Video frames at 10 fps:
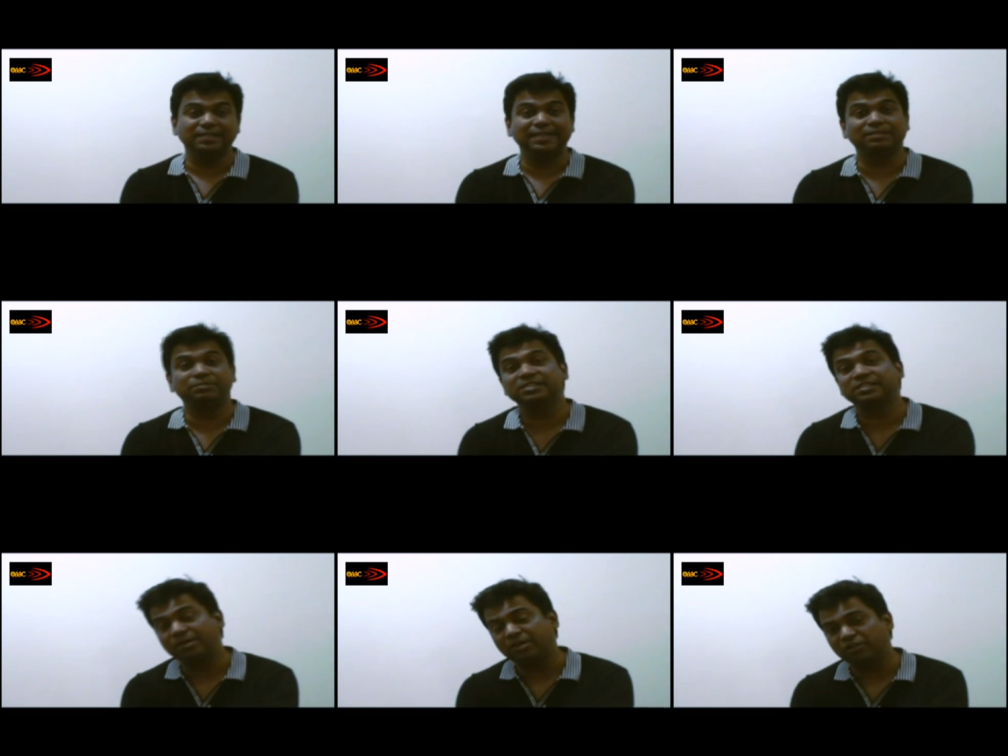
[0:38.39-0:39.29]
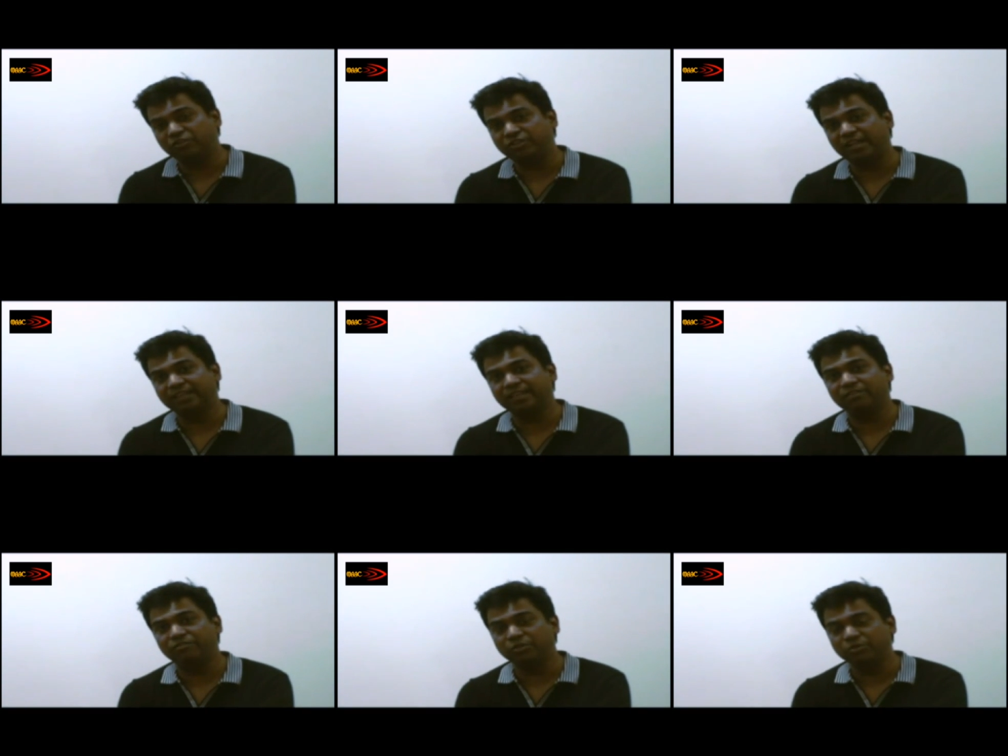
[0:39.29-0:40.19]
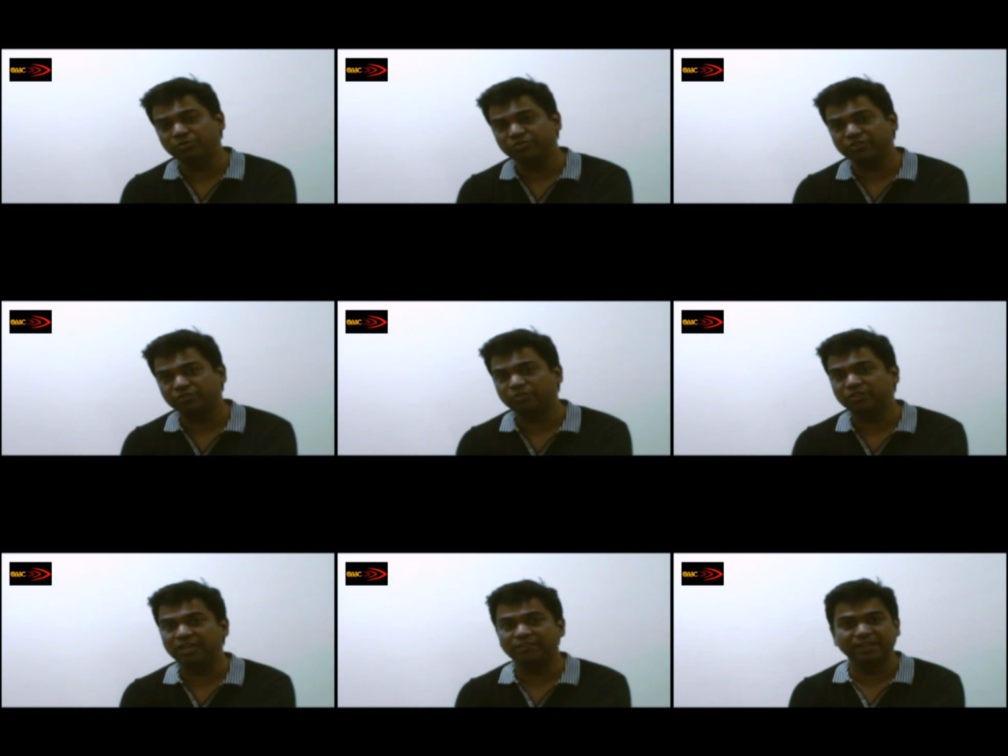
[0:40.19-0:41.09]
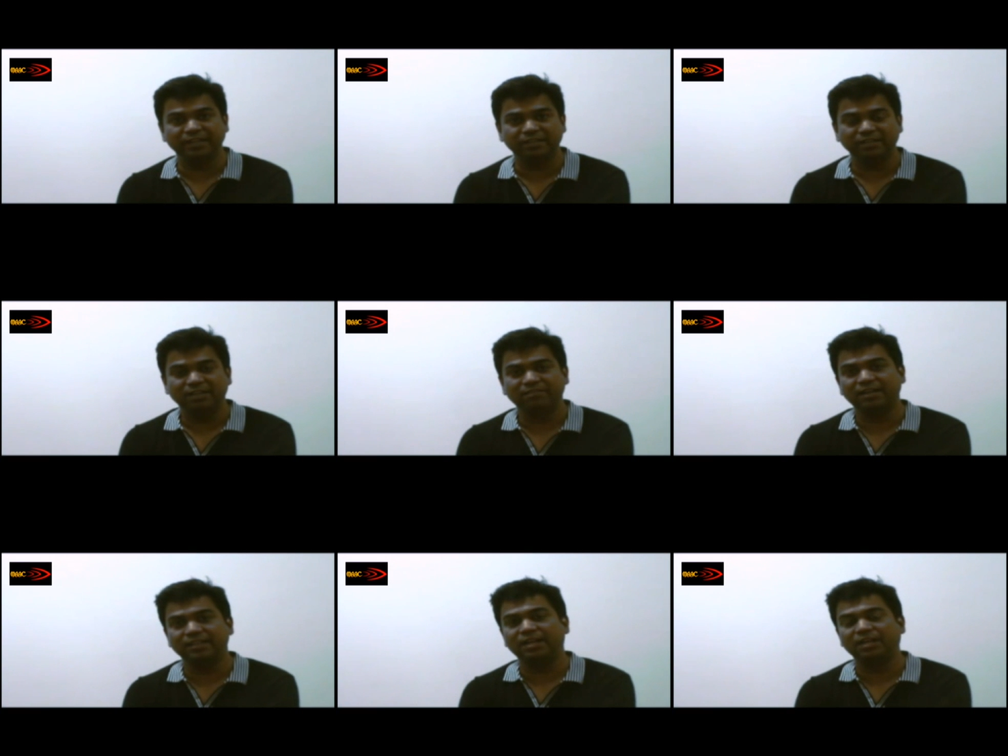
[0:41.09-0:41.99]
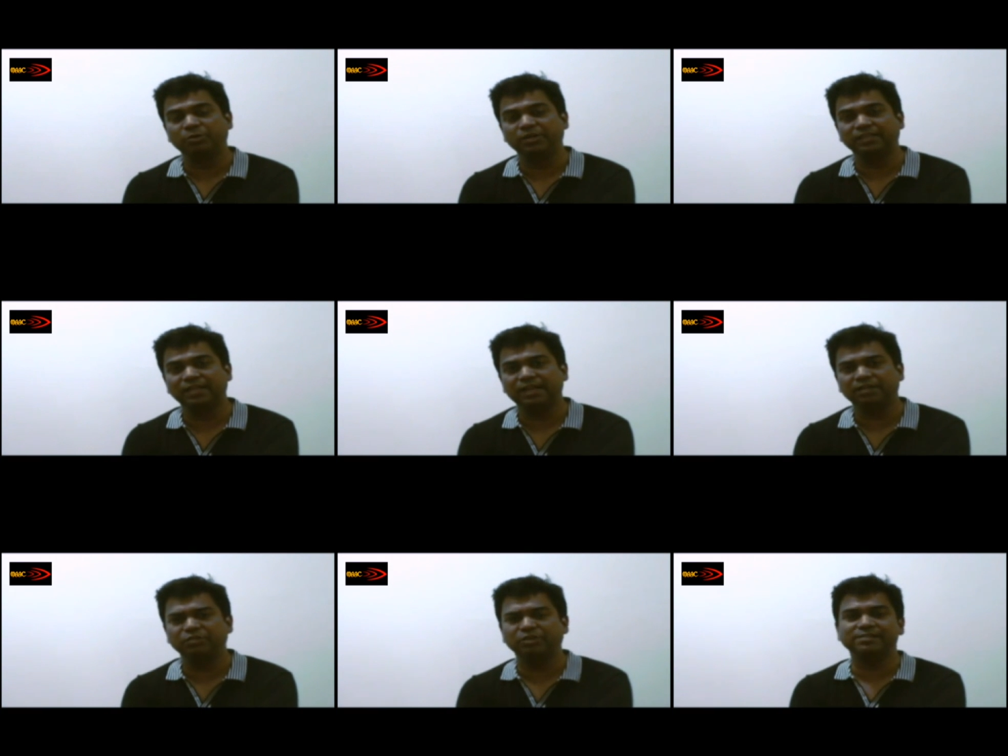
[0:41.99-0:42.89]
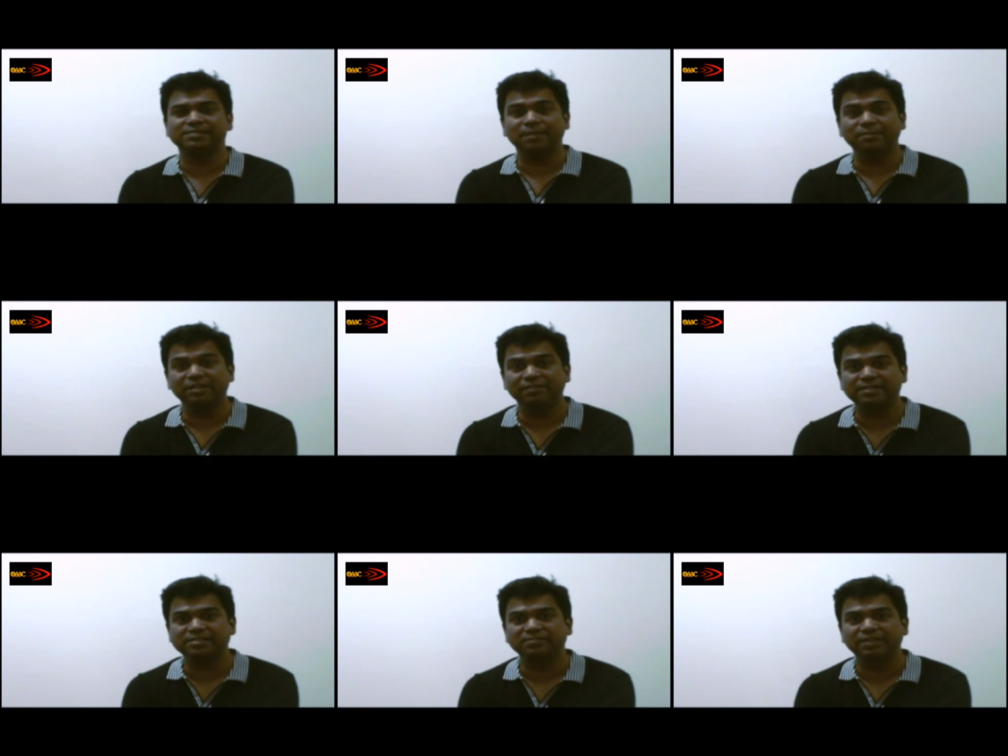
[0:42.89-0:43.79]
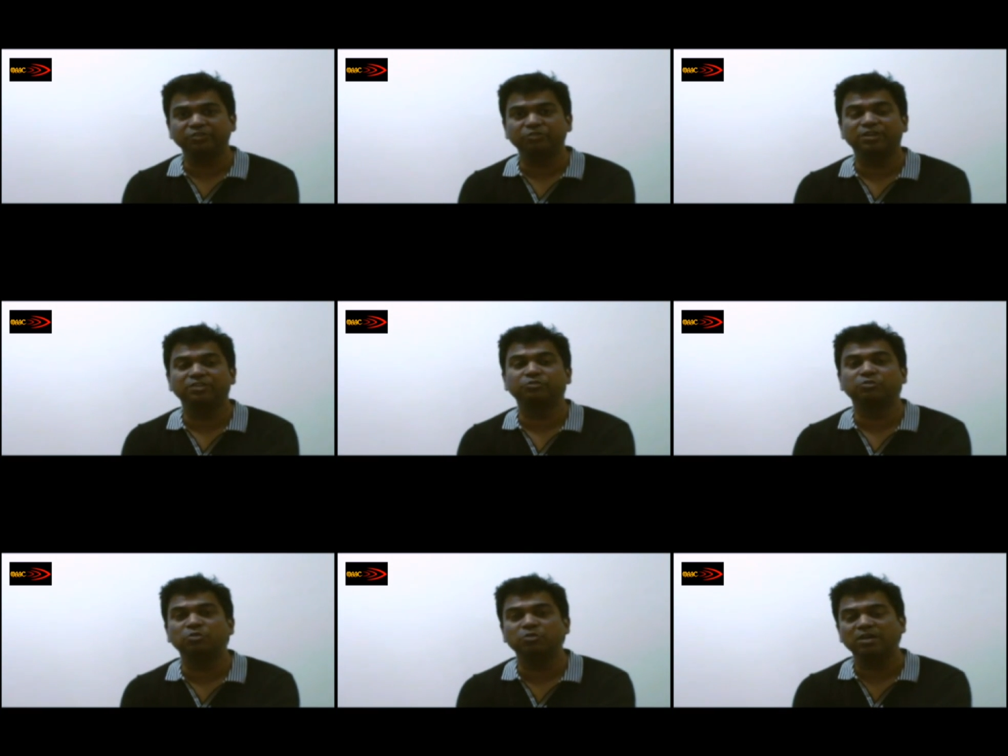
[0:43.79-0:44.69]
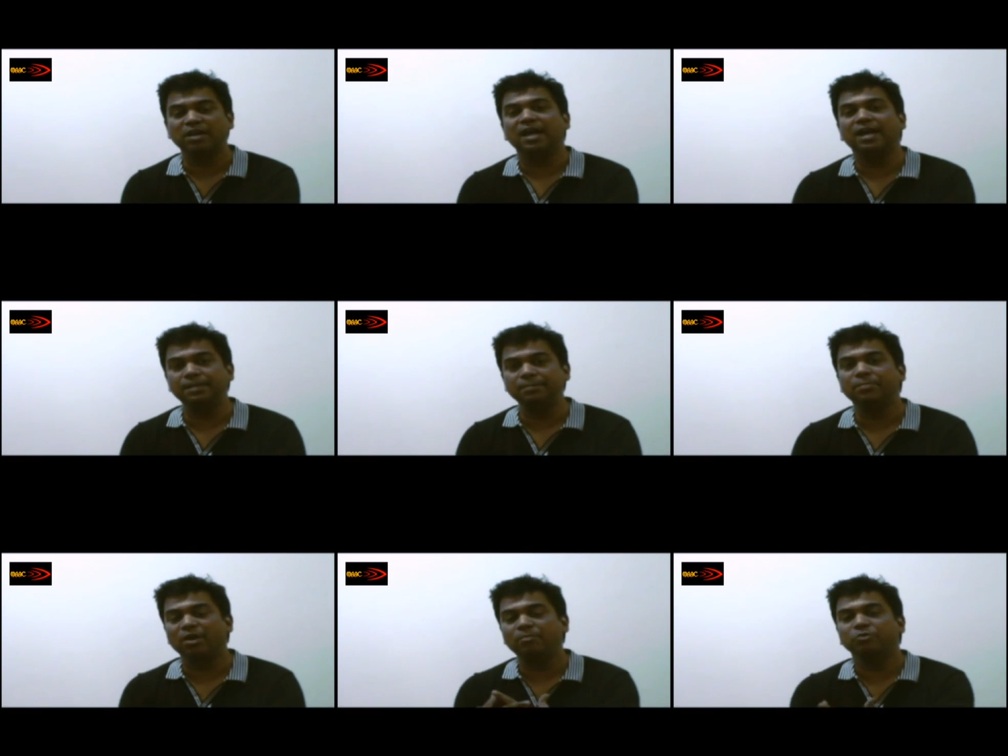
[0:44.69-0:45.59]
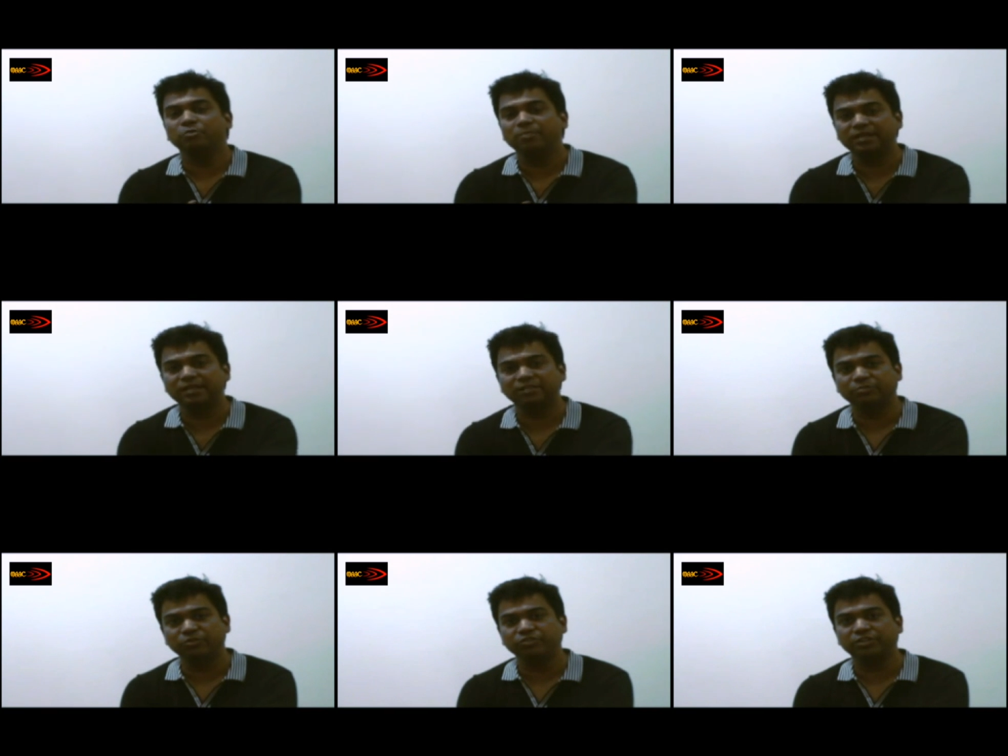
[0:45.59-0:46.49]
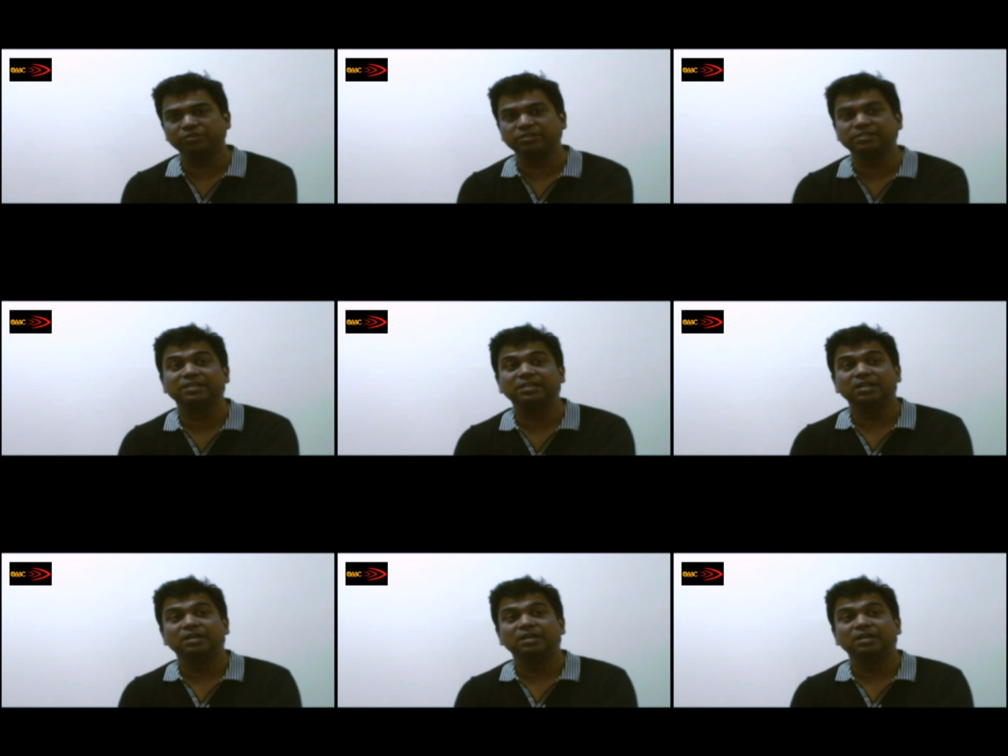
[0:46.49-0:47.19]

The experts coming down and sharing their views, the students loving it while they are doing that. You have some events where the student has to go and impromptu make an exposure towards